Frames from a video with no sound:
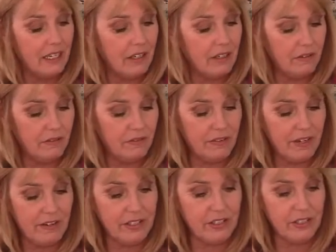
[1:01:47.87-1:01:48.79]
Uh,
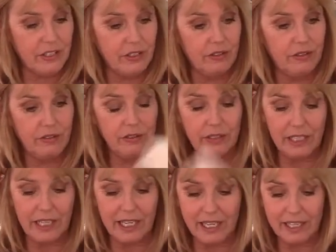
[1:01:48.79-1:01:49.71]
very
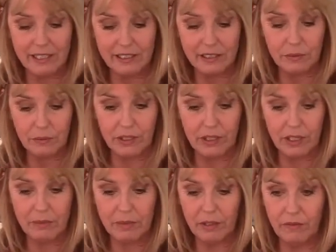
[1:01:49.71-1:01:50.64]
soon, and we're
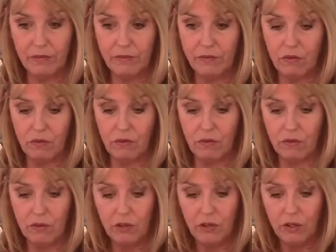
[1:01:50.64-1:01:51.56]
coming up
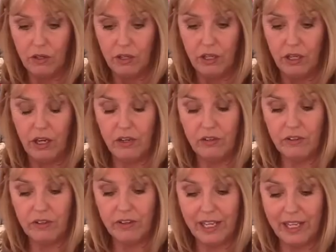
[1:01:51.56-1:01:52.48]
for
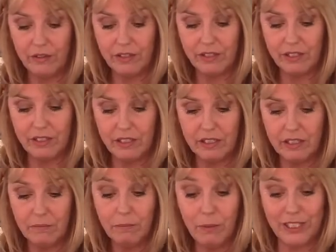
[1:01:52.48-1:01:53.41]
100,000
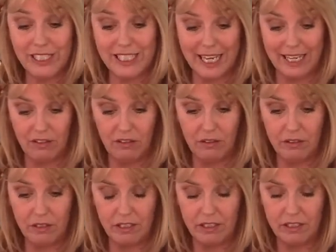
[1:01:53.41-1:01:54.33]
book
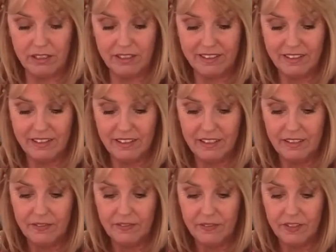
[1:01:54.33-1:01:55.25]
sales
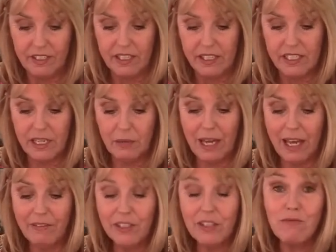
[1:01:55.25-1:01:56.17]
so we're
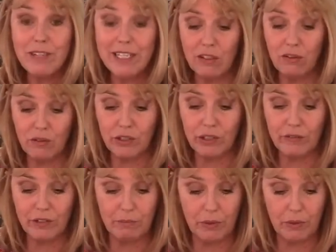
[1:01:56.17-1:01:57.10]
having a relaunch
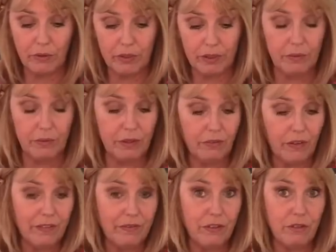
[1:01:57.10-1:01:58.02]
of the book with
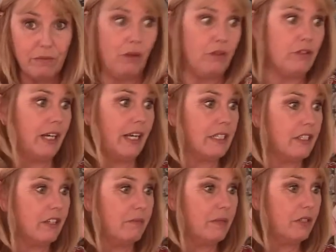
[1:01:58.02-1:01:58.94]
five new
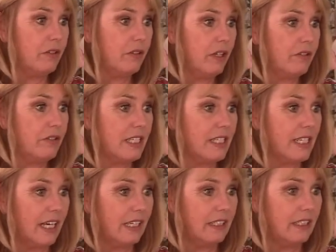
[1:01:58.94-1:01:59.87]
projects. I've been doing those
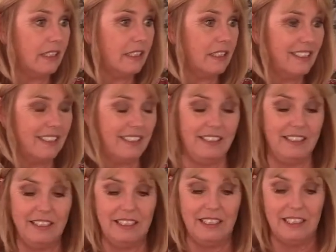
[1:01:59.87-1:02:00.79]
today.
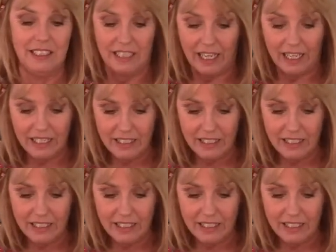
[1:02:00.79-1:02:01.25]
I